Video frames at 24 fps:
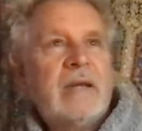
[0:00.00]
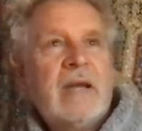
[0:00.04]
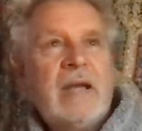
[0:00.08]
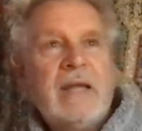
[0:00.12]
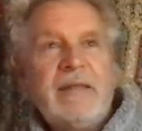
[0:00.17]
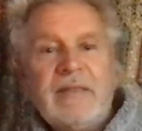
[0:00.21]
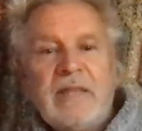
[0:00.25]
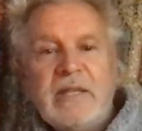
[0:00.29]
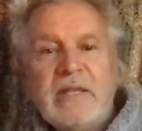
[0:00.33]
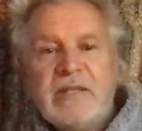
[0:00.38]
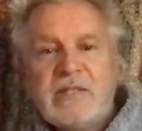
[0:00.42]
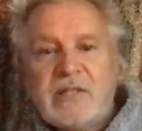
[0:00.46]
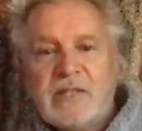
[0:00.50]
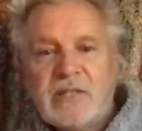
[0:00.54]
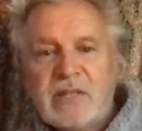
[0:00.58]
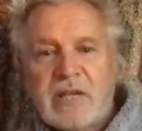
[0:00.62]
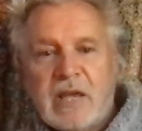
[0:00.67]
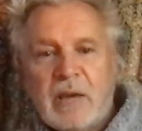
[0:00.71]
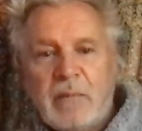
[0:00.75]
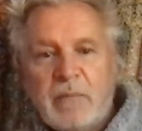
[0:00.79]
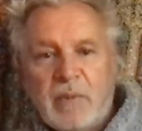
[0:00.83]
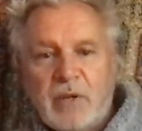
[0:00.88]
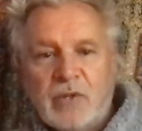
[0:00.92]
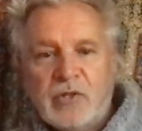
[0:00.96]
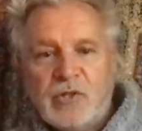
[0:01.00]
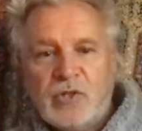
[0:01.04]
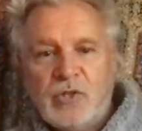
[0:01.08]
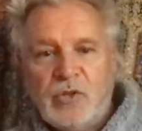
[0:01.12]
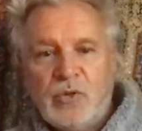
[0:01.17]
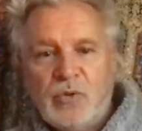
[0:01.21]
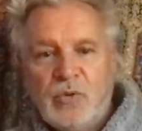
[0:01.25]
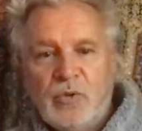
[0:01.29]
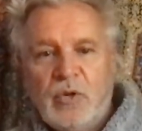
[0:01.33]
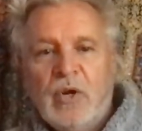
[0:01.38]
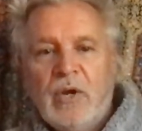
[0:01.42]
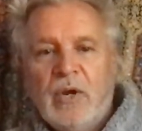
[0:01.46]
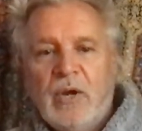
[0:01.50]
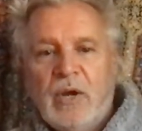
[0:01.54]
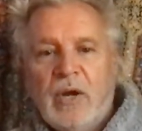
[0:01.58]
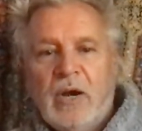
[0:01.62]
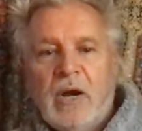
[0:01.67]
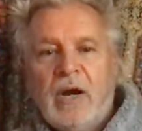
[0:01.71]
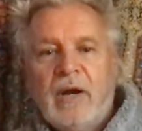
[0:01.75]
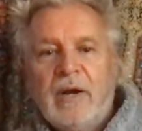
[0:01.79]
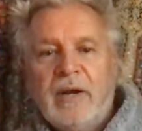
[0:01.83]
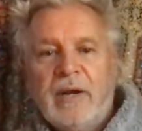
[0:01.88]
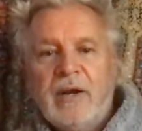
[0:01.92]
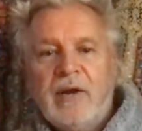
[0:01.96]
and this is how much you
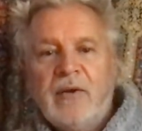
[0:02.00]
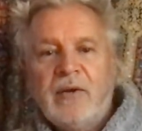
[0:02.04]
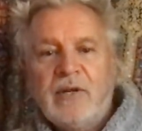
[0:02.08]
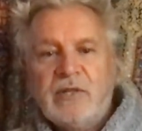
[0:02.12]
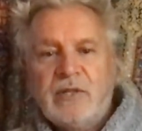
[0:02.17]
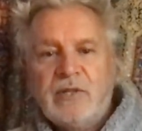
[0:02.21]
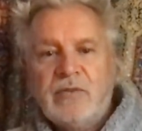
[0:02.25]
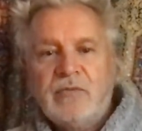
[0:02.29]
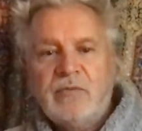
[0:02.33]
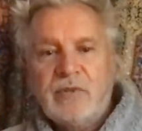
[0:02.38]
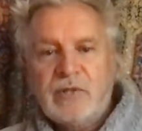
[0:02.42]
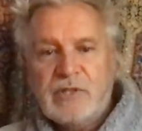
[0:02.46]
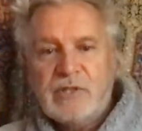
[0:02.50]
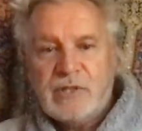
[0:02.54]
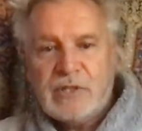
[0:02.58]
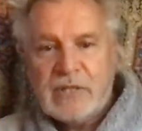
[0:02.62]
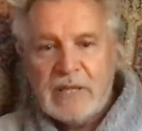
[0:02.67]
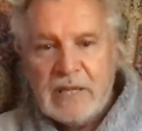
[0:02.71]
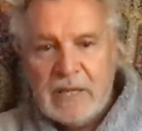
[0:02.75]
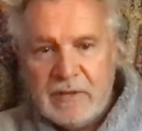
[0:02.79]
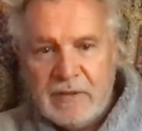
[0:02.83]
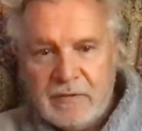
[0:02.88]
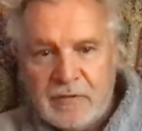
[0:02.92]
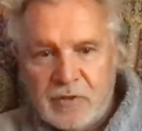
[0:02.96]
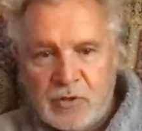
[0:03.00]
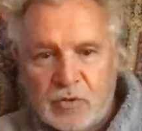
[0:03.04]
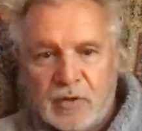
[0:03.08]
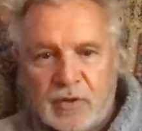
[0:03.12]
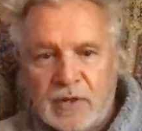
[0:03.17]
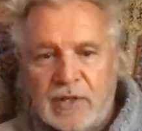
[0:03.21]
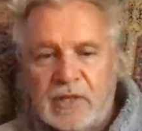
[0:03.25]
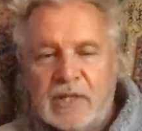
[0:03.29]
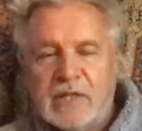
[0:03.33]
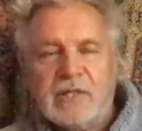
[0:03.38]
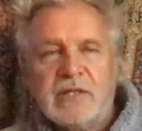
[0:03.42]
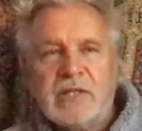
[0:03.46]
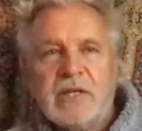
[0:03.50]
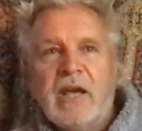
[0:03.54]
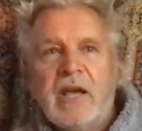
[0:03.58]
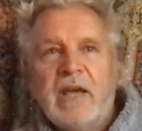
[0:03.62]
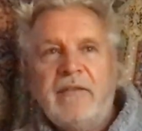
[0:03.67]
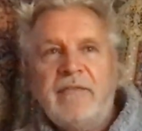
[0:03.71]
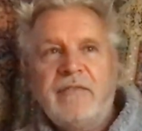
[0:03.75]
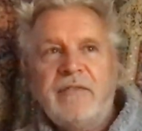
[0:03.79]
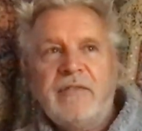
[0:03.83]
are going to receive during this life,